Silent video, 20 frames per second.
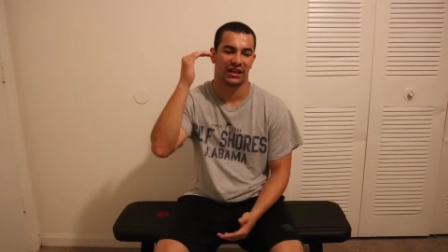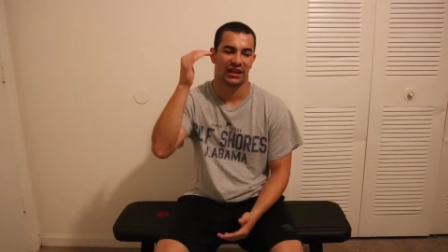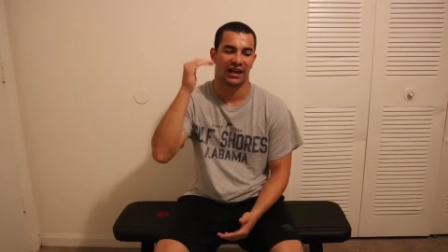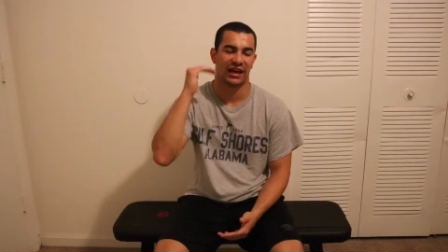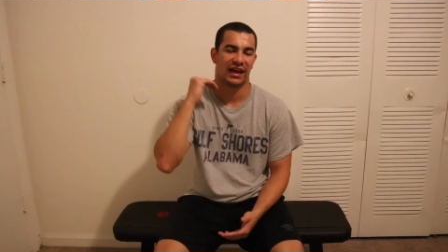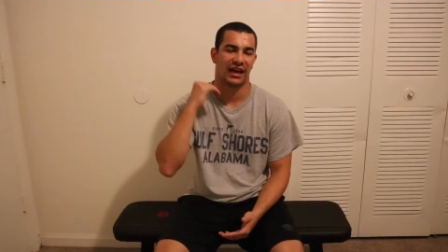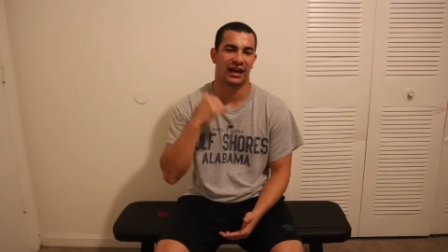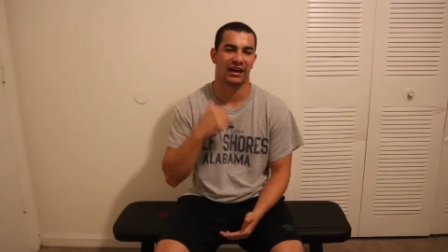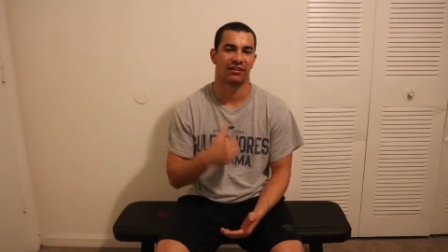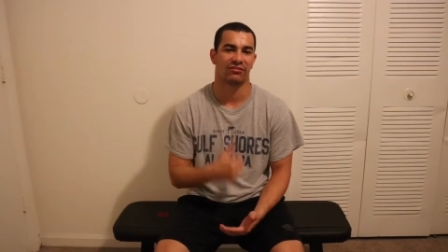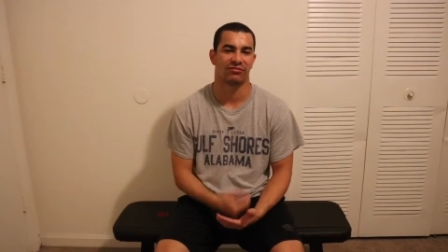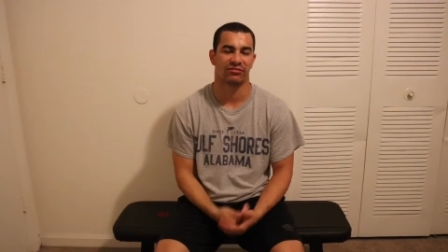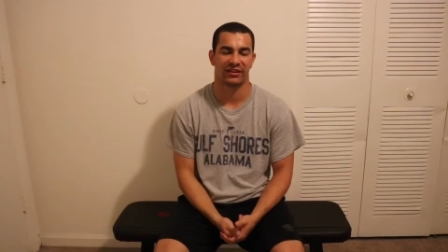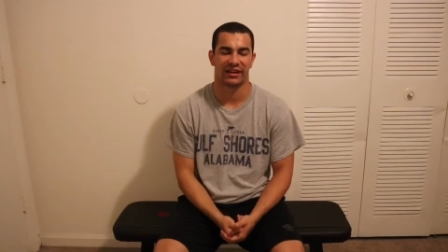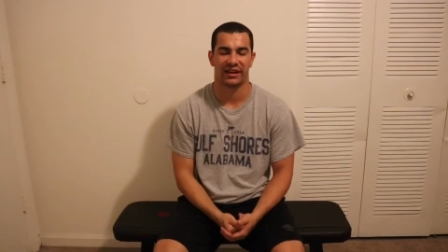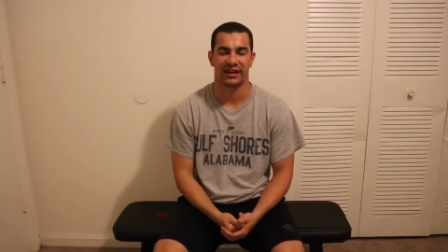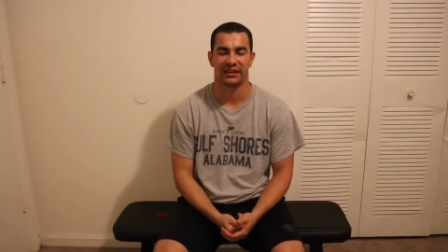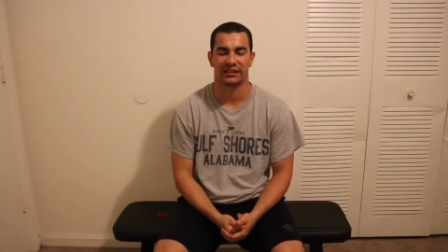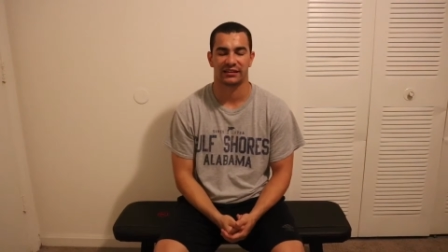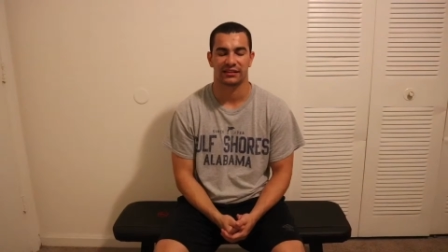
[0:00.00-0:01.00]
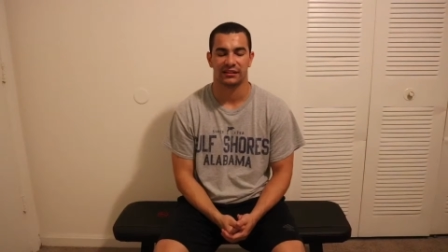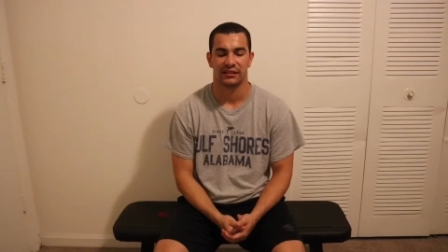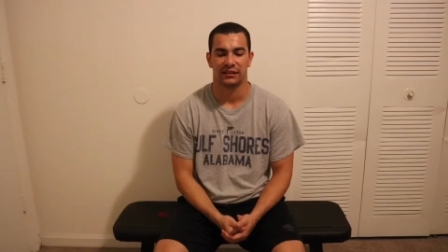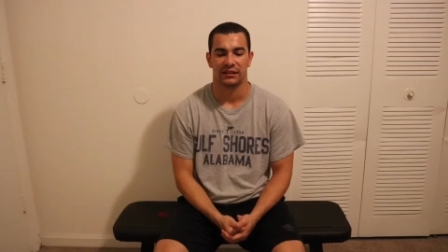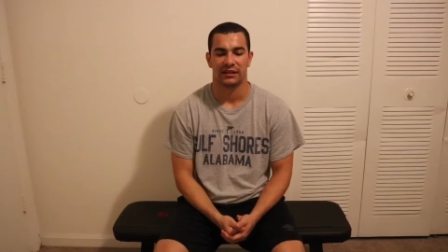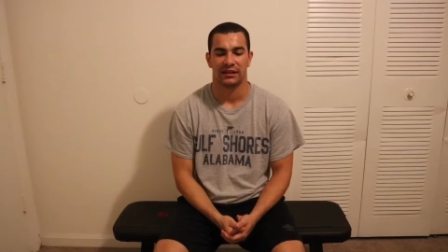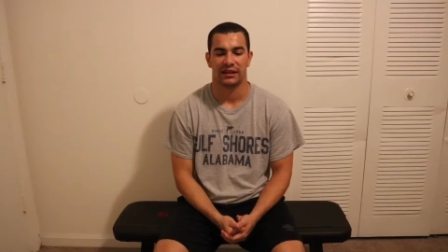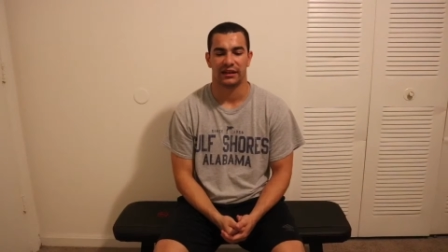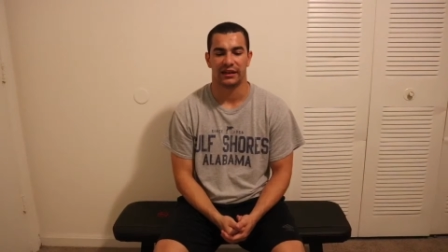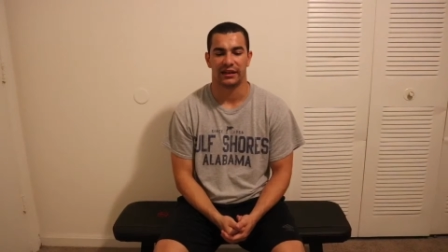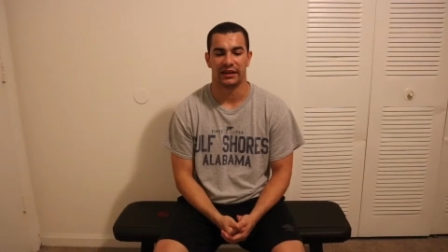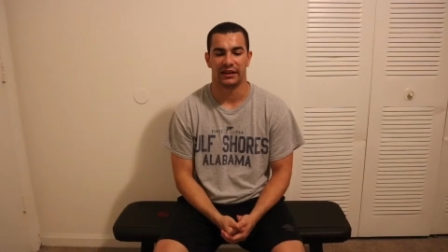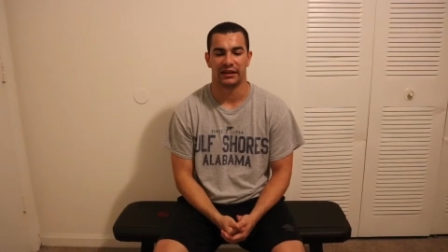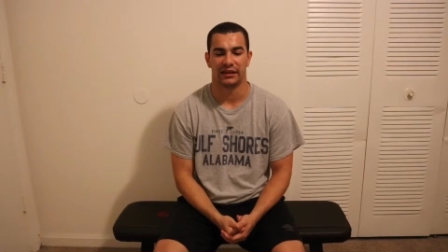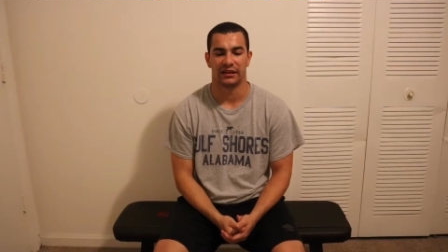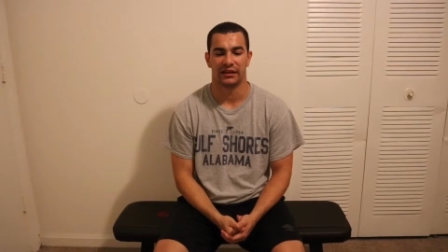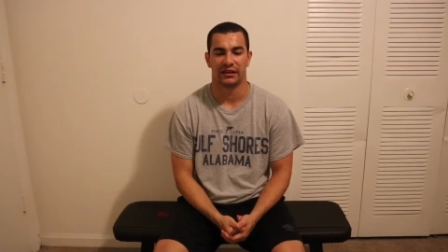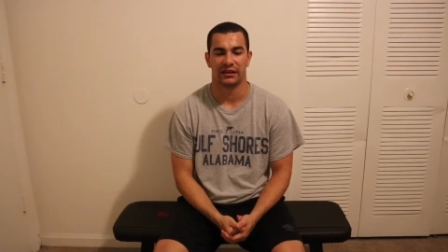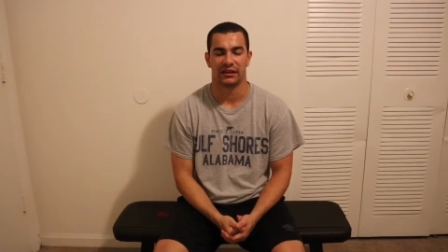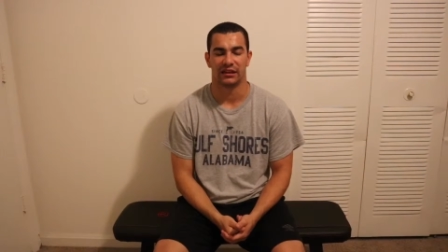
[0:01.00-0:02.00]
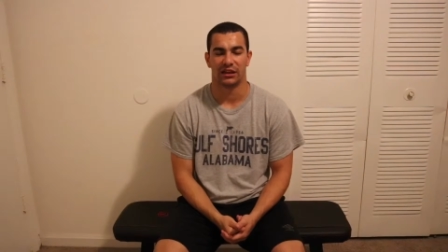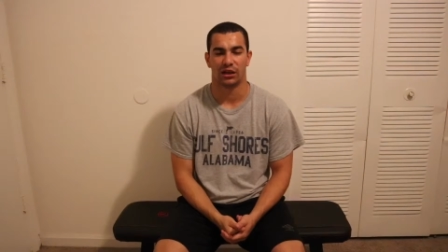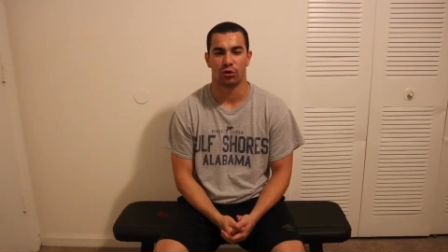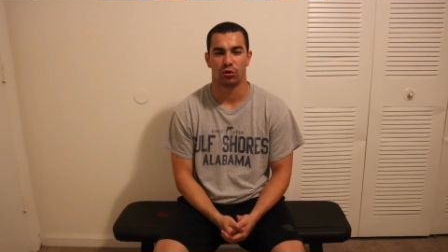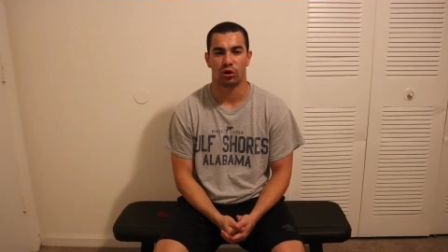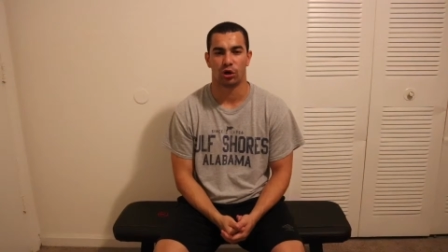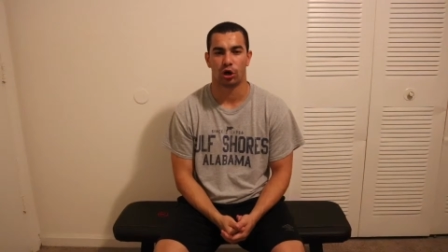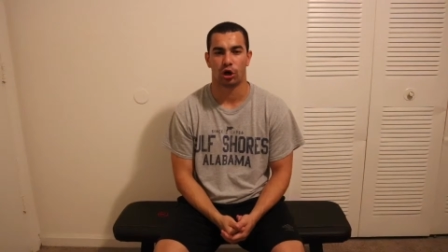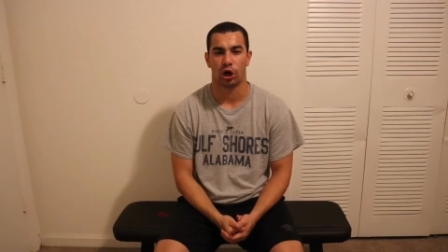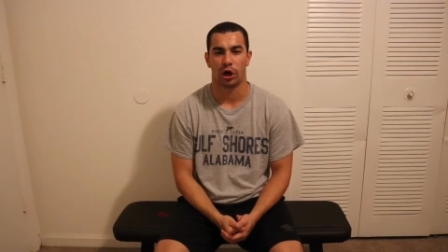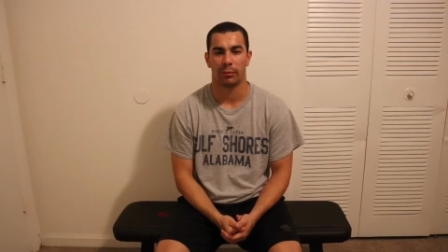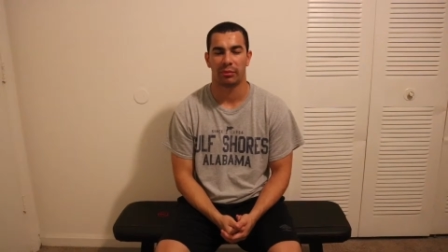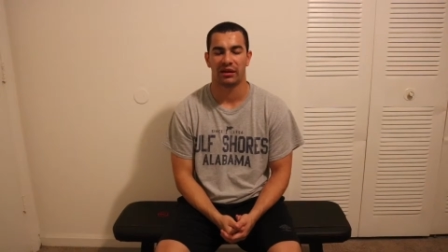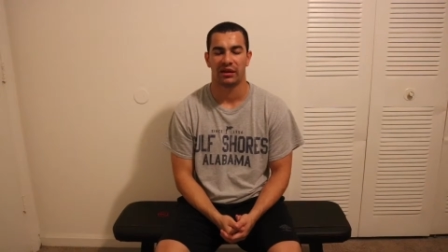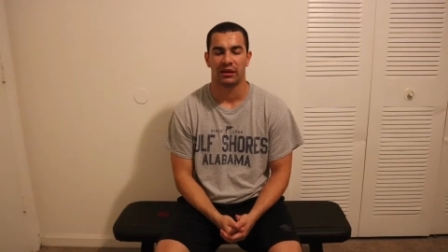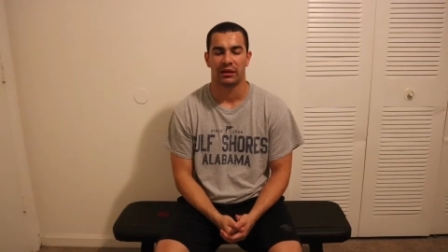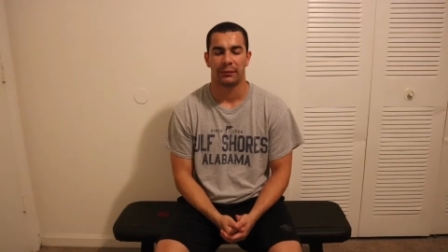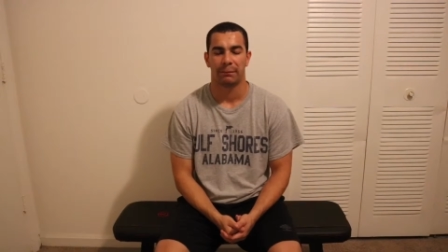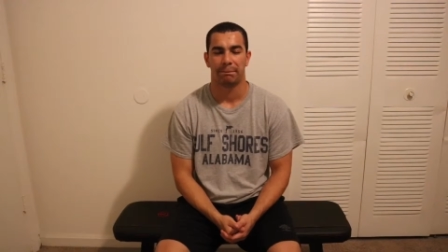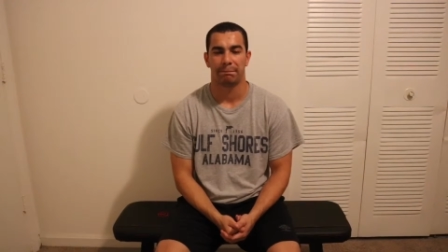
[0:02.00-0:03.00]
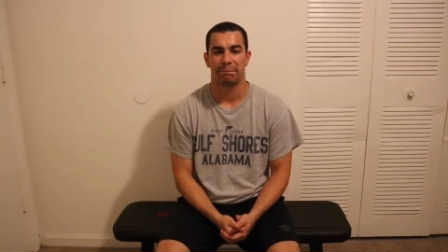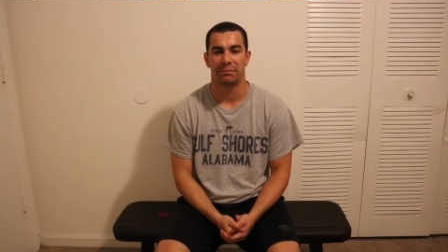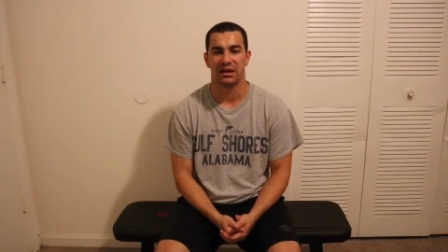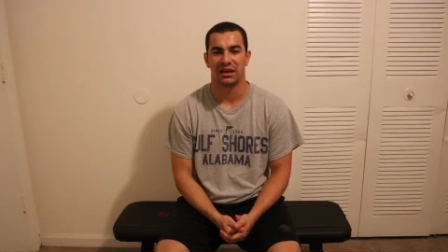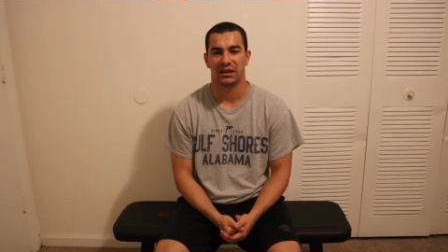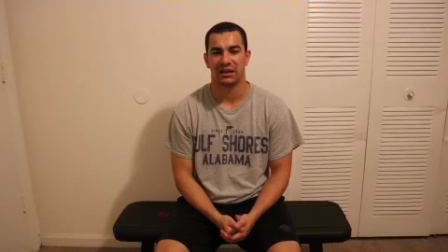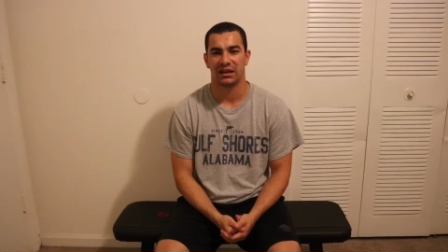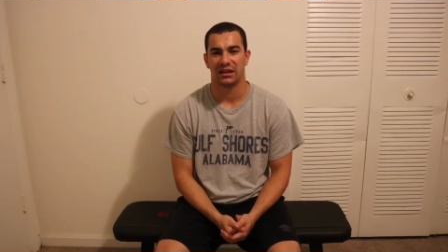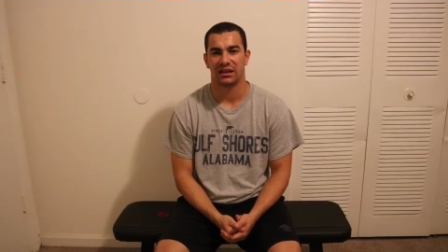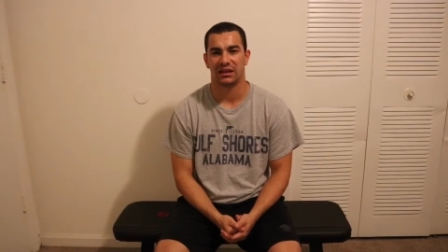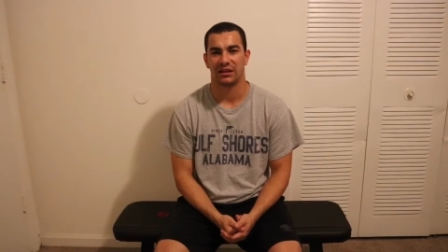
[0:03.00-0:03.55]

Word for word: high fat and low carb, but